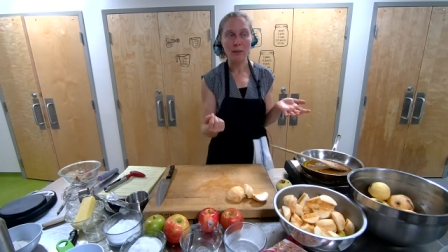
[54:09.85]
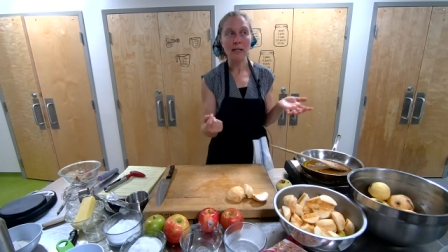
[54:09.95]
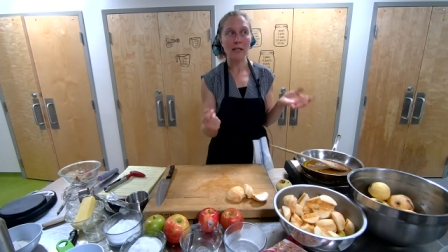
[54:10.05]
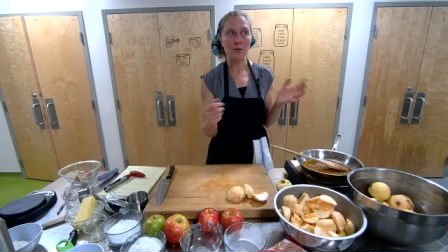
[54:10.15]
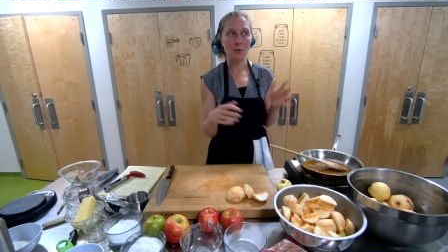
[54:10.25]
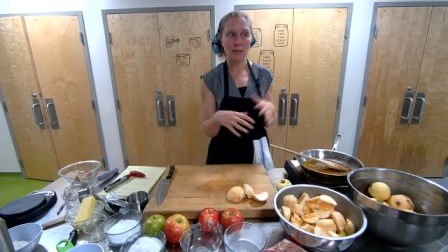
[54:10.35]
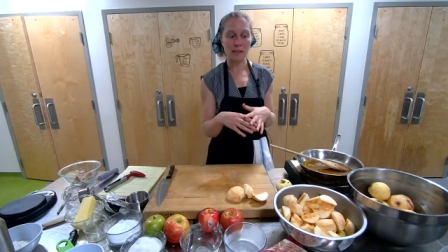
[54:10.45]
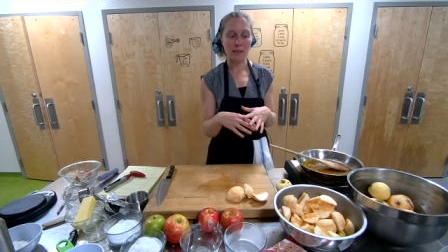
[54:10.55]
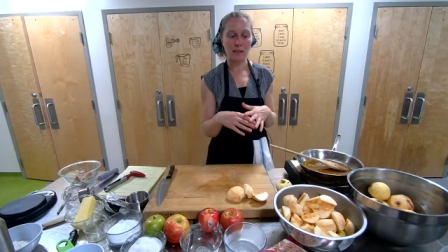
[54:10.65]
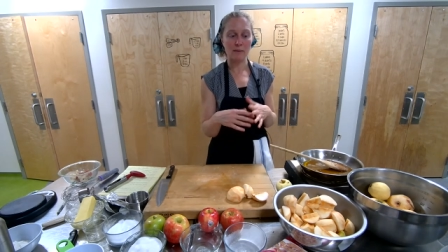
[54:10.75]
as soon as
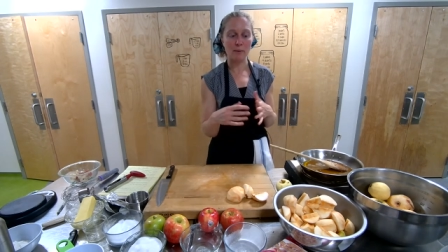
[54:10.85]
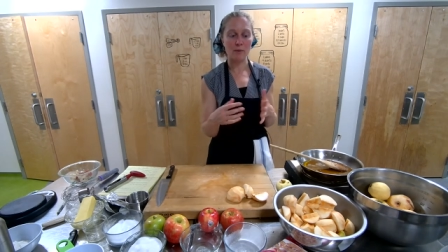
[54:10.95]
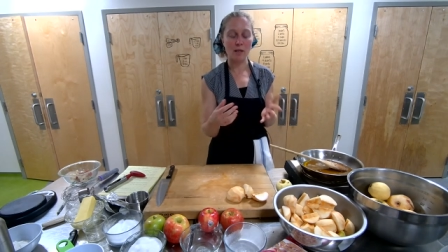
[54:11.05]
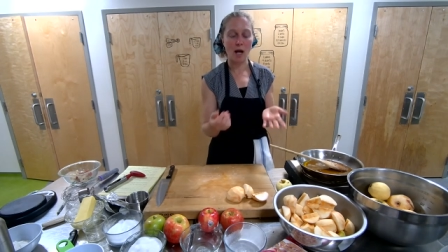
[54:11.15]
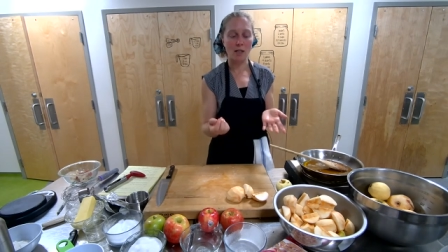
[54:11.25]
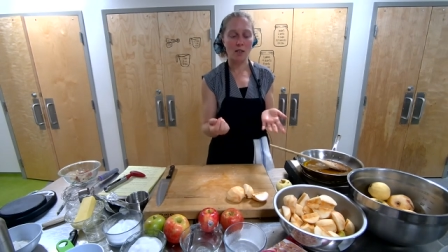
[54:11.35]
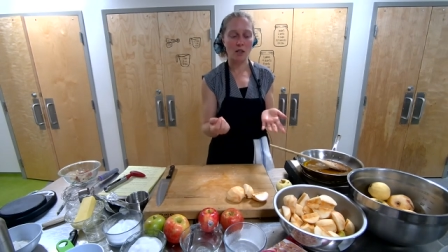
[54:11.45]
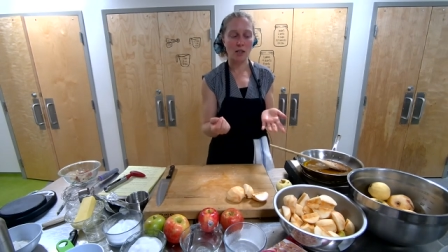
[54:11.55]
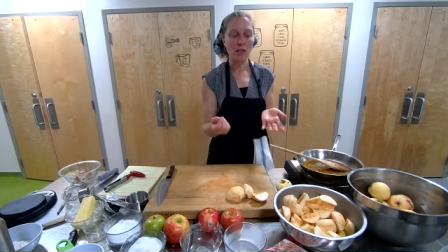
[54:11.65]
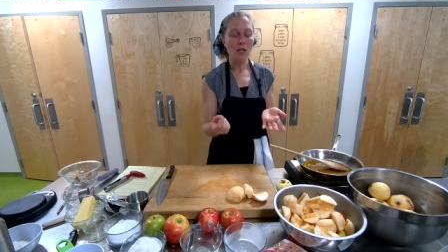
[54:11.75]
it's exposed to oxygen.